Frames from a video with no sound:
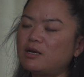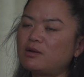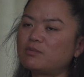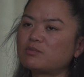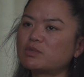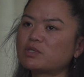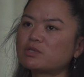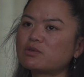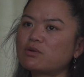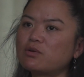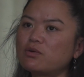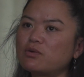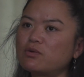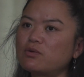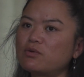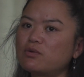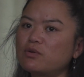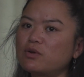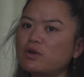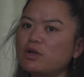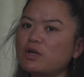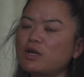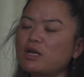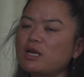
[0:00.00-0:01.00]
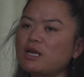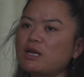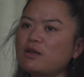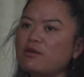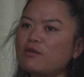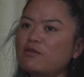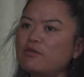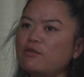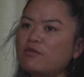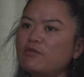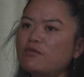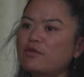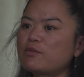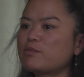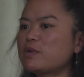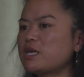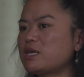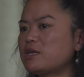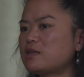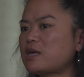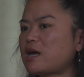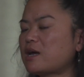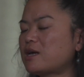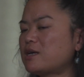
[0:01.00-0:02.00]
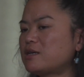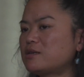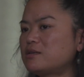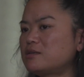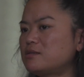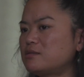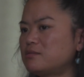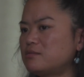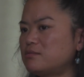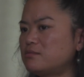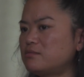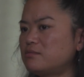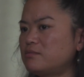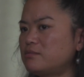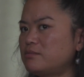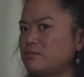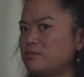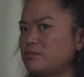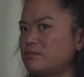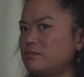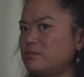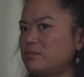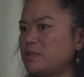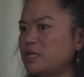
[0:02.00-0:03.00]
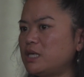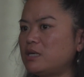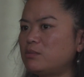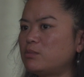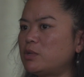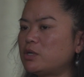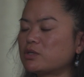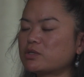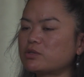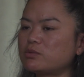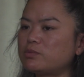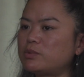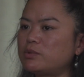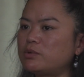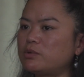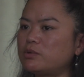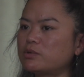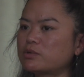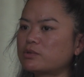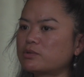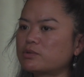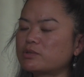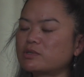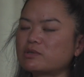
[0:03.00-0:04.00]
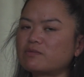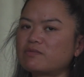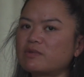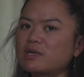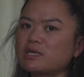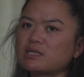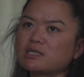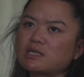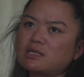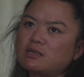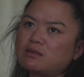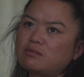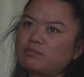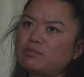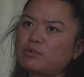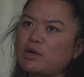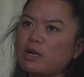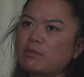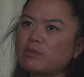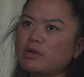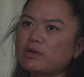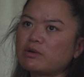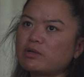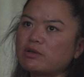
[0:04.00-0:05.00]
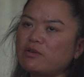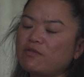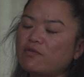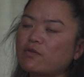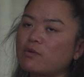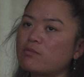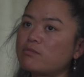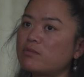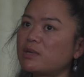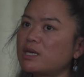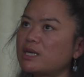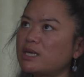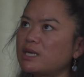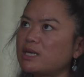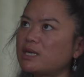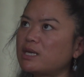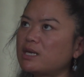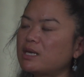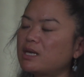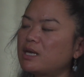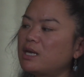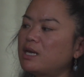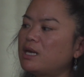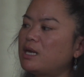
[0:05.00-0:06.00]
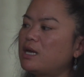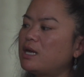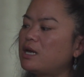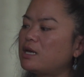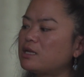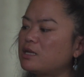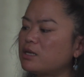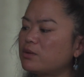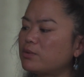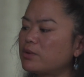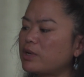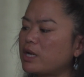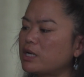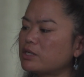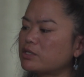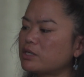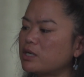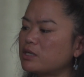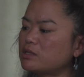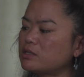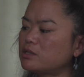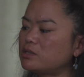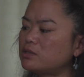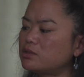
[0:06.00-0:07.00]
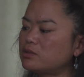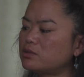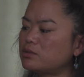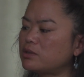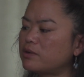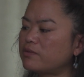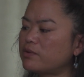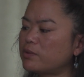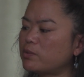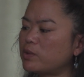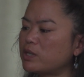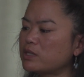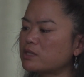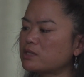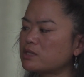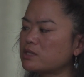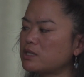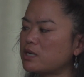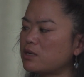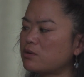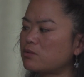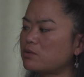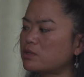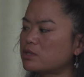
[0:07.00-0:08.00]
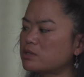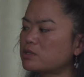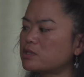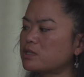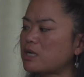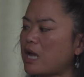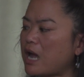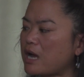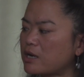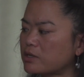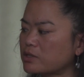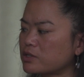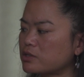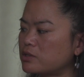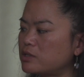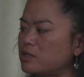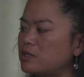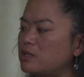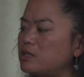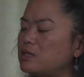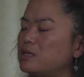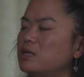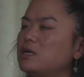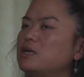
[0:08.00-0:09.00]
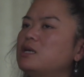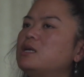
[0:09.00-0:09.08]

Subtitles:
So for me, that can be multiple sorts of things. Primarily for me, I think what I tried to do every Wednesday was to actually,